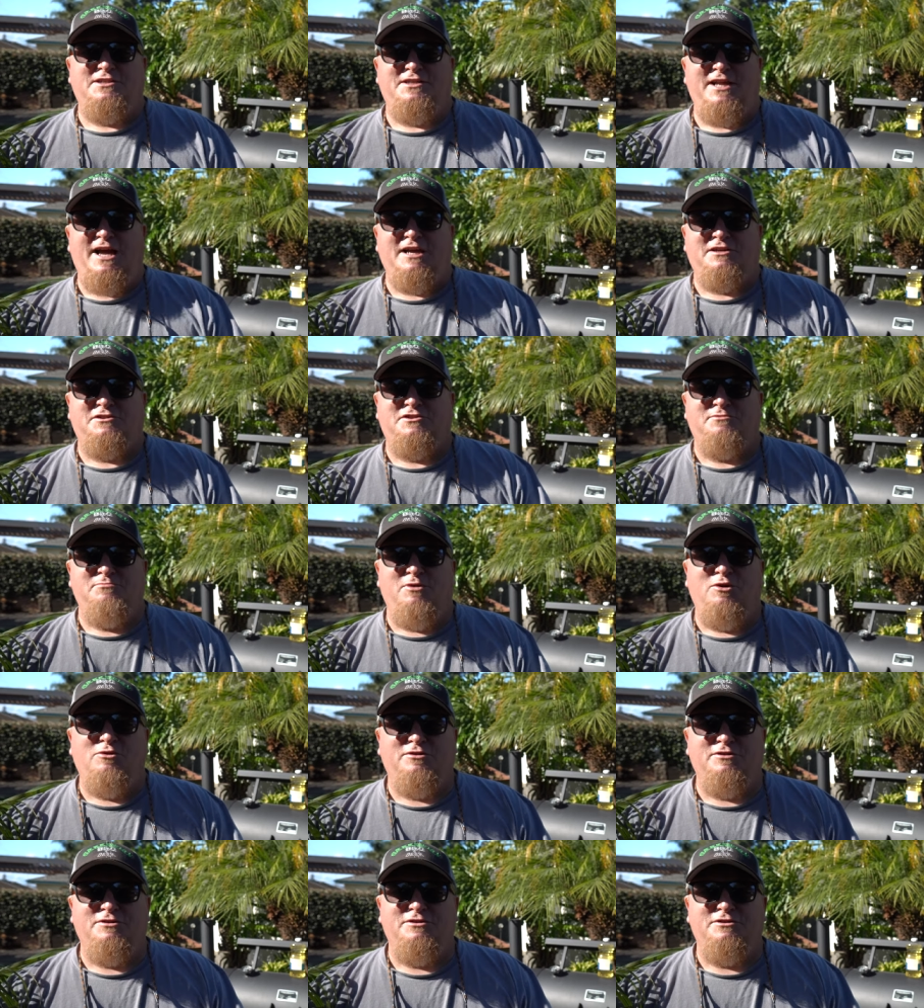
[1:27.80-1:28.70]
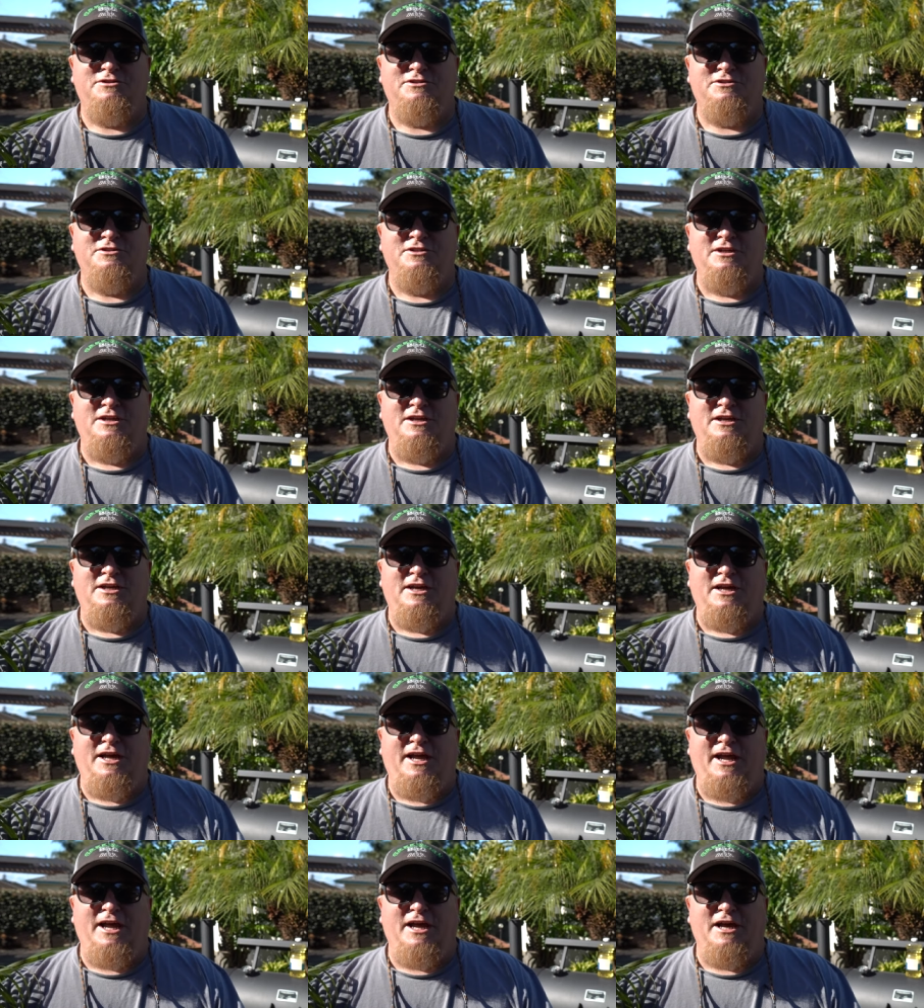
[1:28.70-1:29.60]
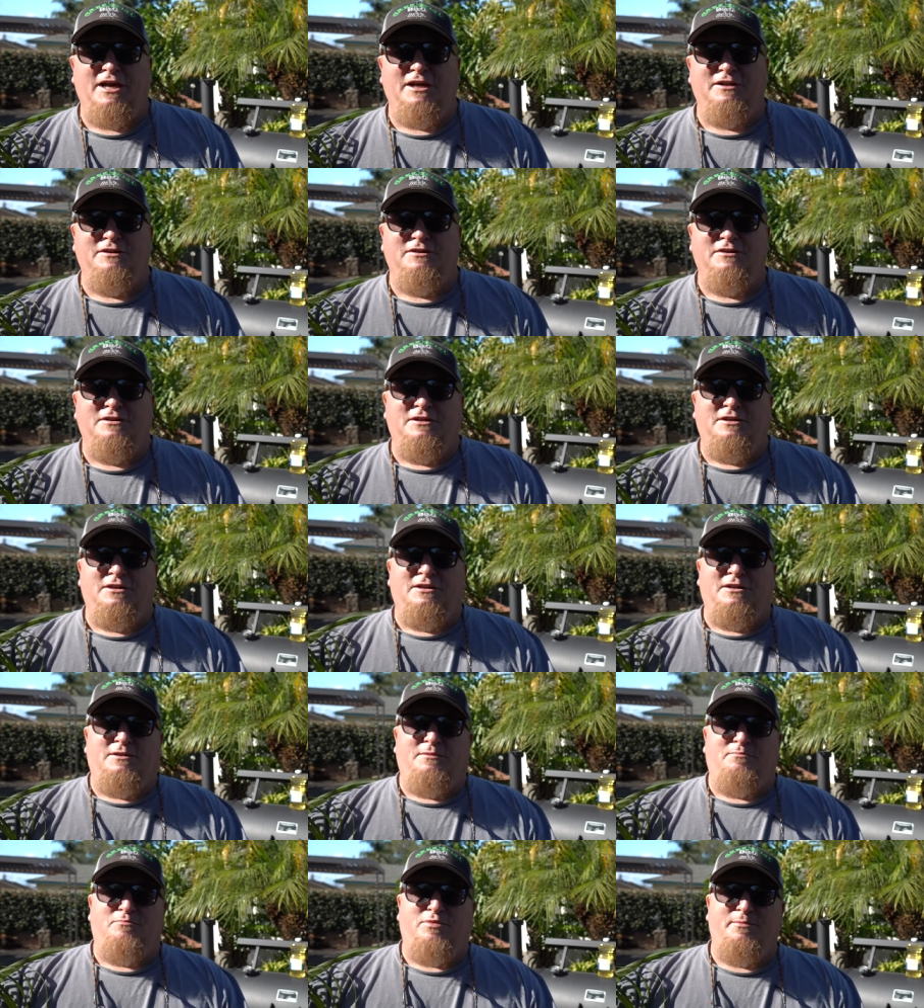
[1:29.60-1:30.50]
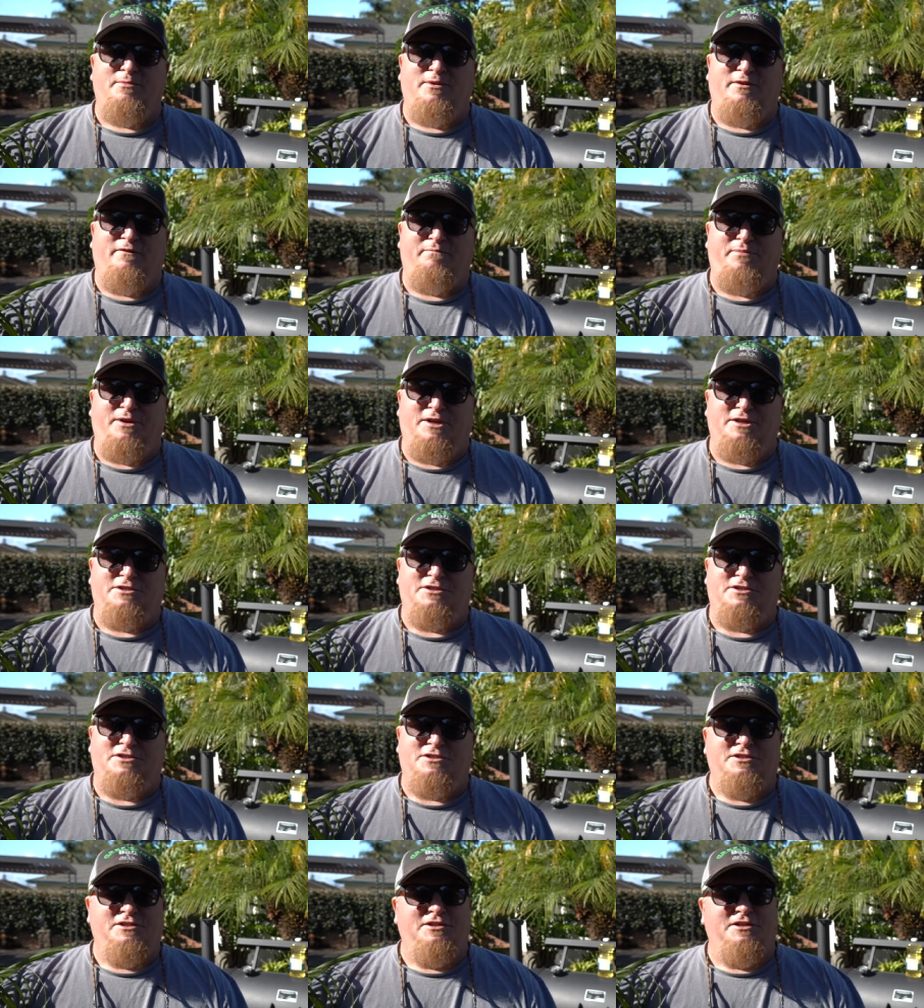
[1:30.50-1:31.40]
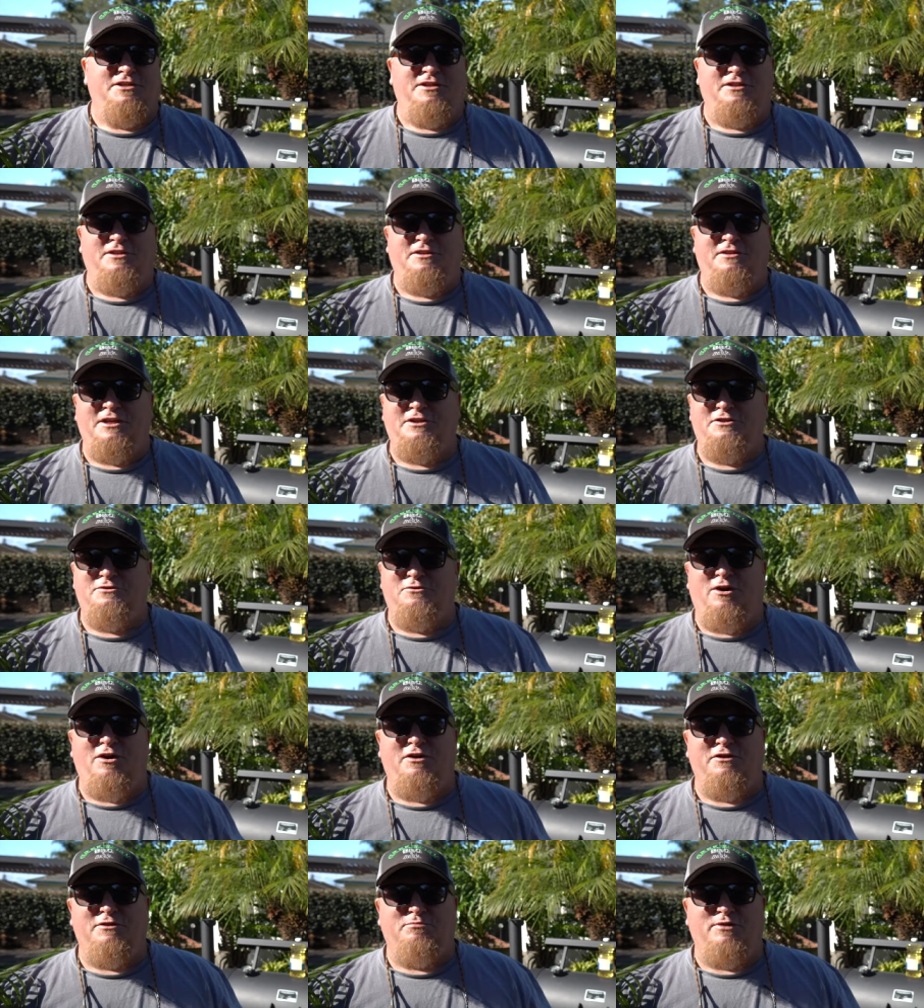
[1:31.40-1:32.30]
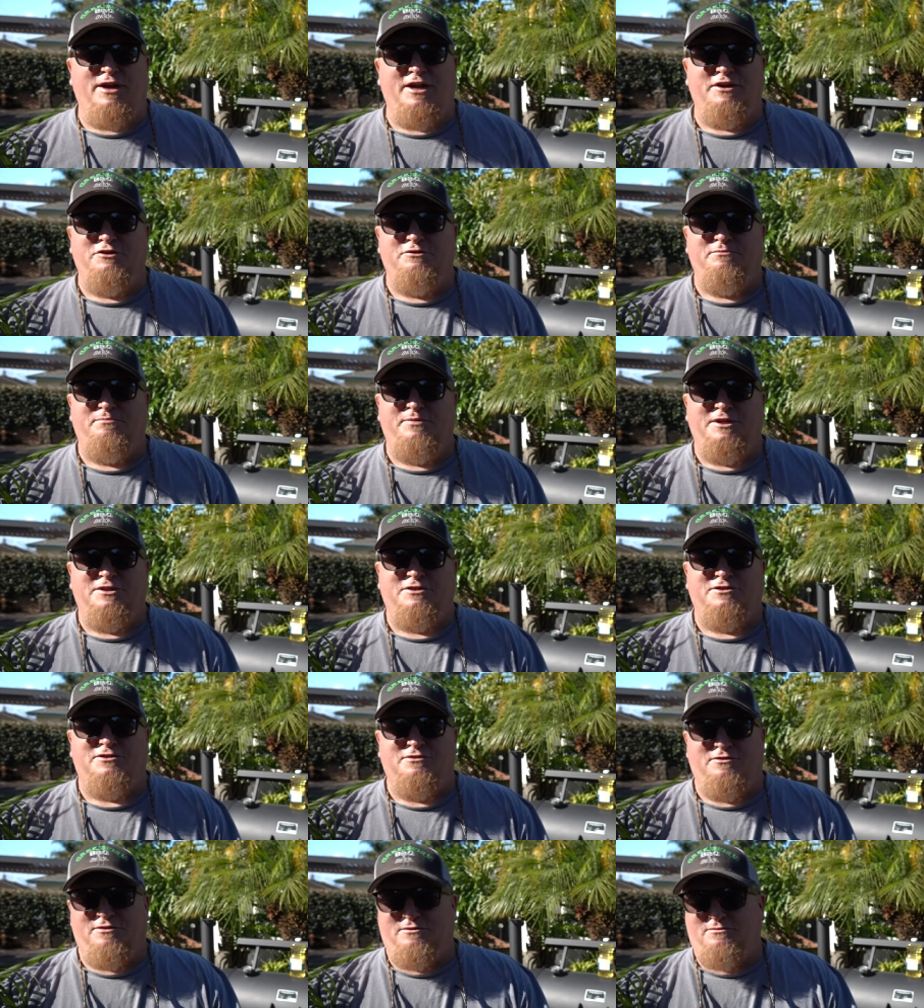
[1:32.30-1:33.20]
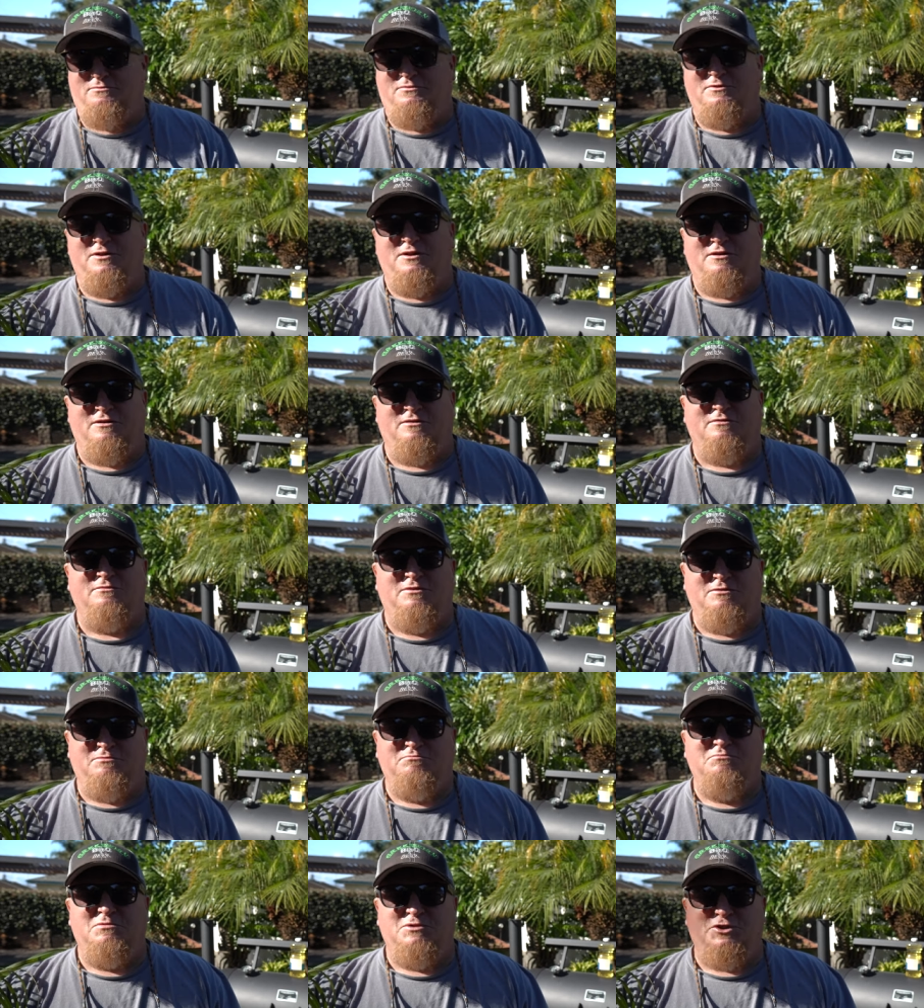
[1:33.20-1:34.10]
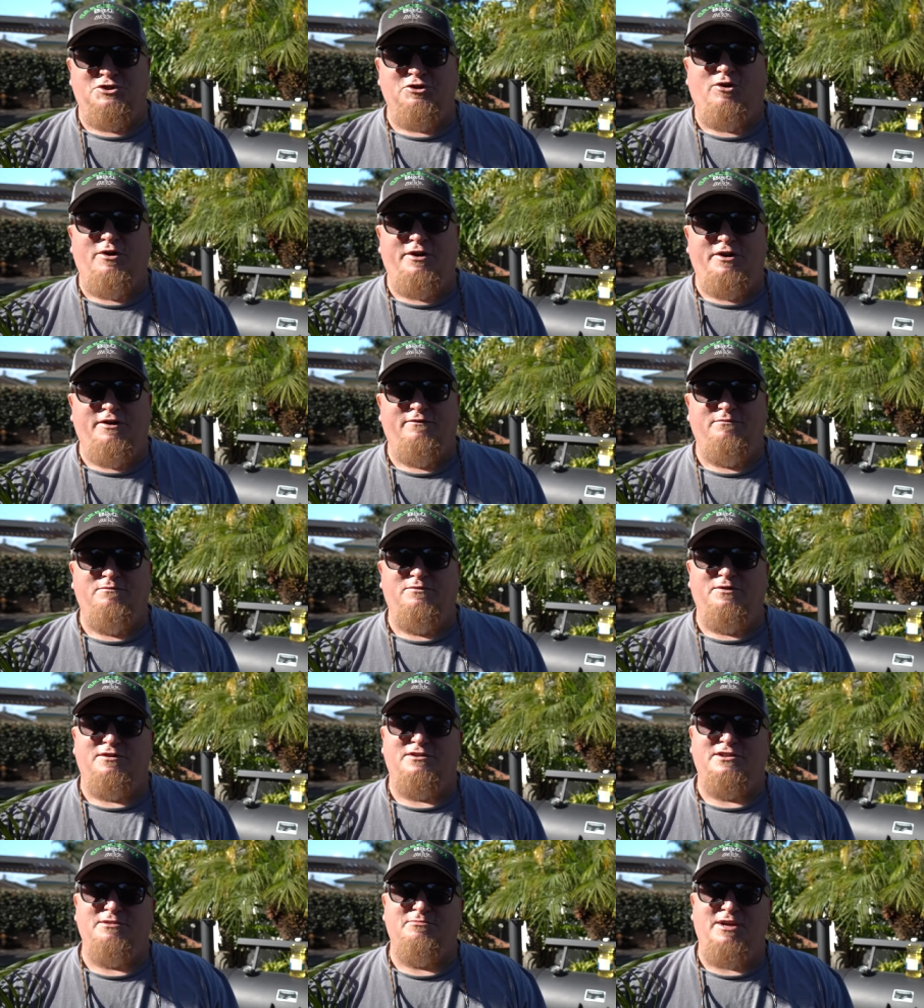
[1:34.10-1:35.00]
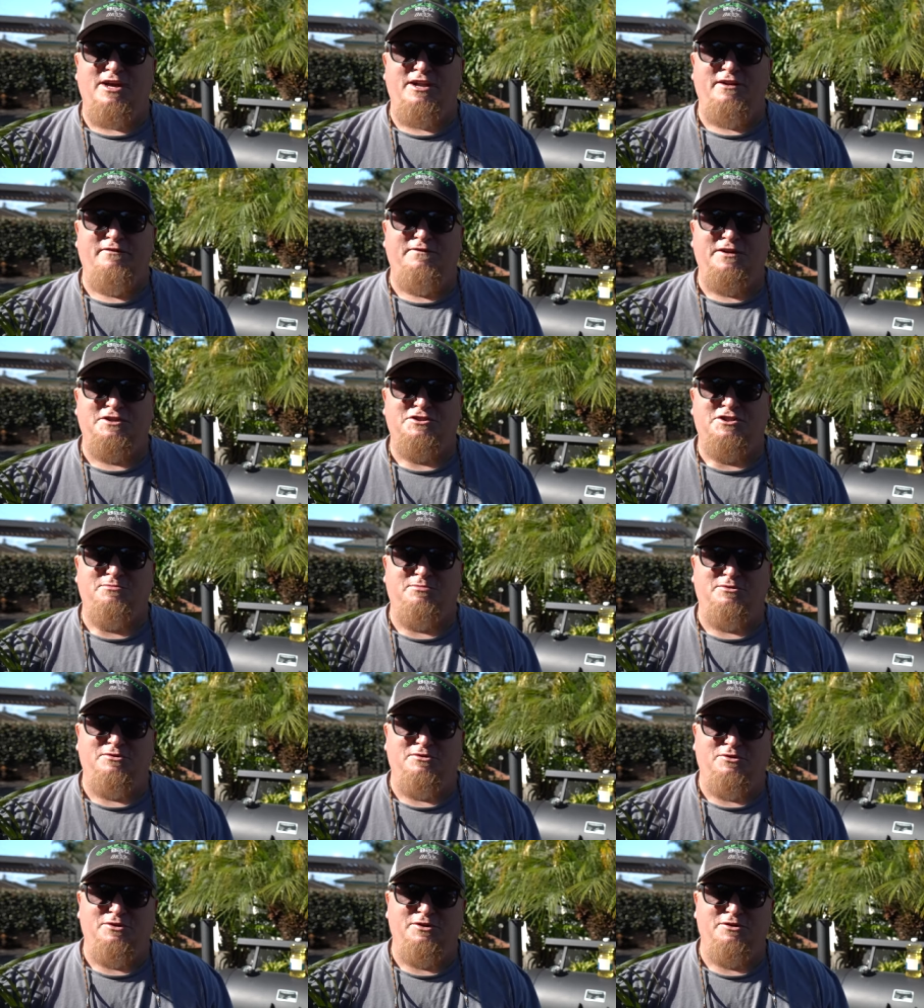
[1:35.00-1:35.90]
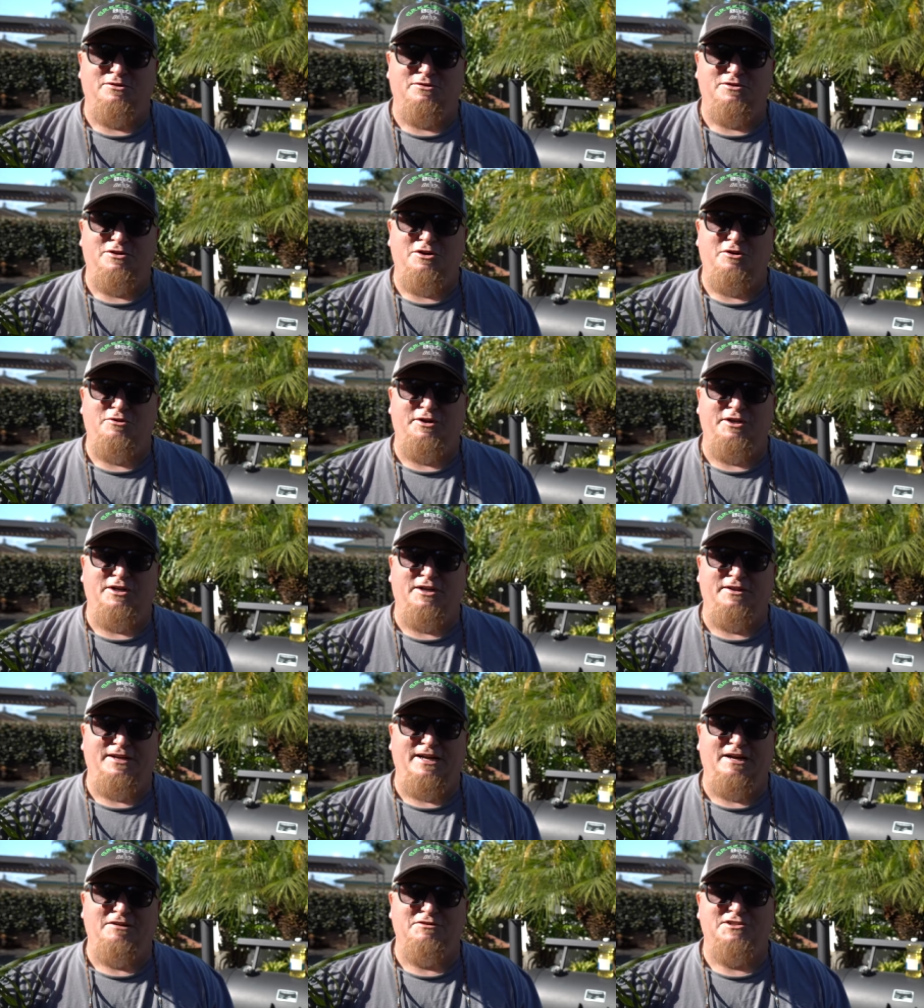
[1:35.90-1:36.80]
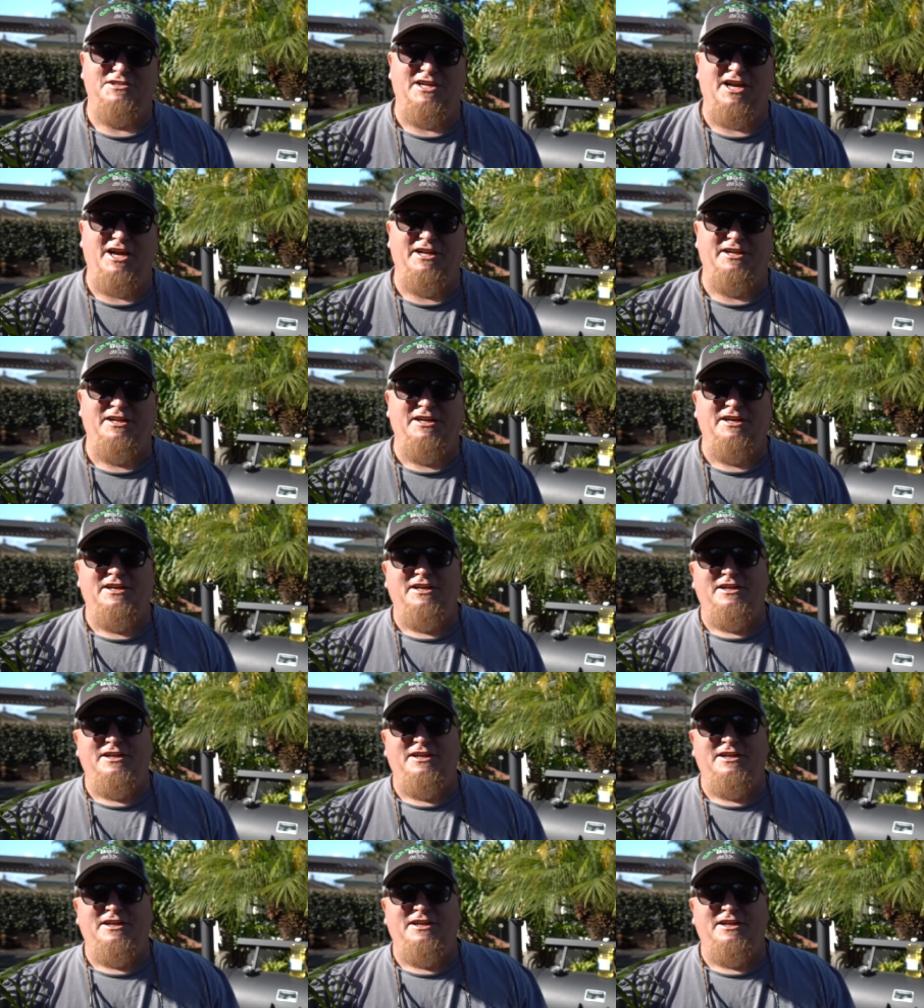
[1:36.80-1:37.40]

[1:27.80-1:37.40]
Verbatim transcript: Stack Smokers and Primitive Pits. They do all their brand new pits, or, or majority of them, with some kind of vegetable oil coating on the outside.